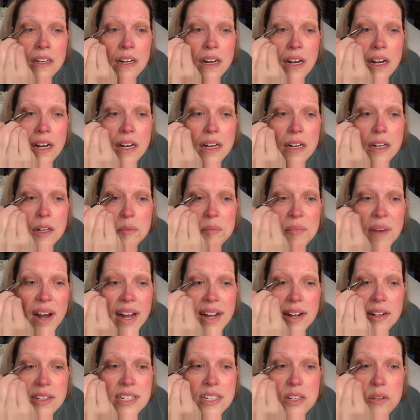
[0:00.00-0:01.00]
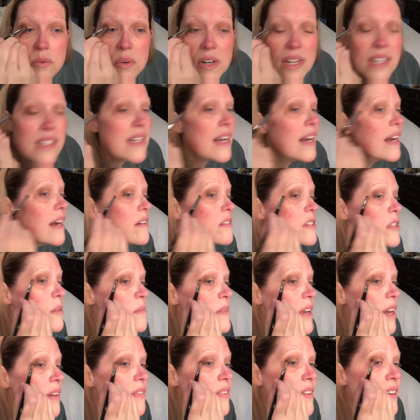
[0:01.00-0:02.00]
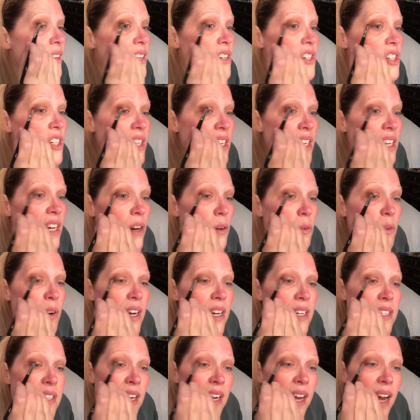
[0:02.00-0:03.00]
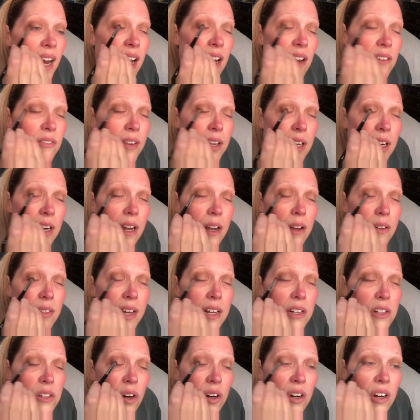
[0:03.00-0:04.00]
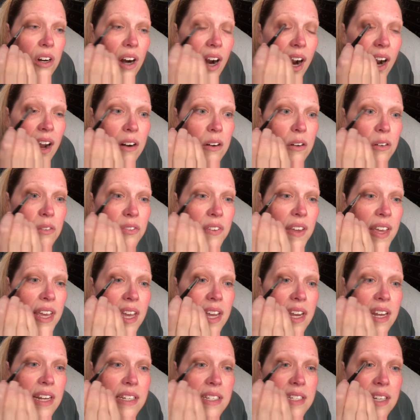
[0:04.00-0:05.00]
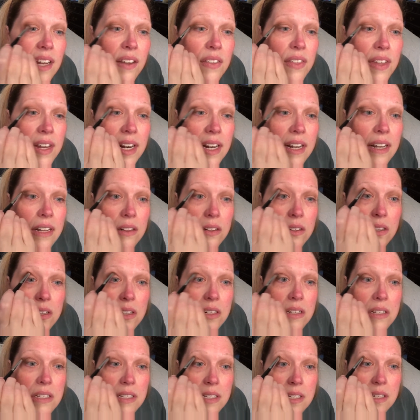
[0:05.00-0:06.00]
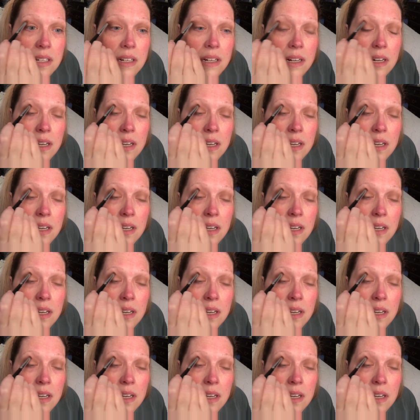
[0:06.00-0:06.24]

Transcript: I do want it to have some definition. I want it to have, you know, that darker outer V so that it looks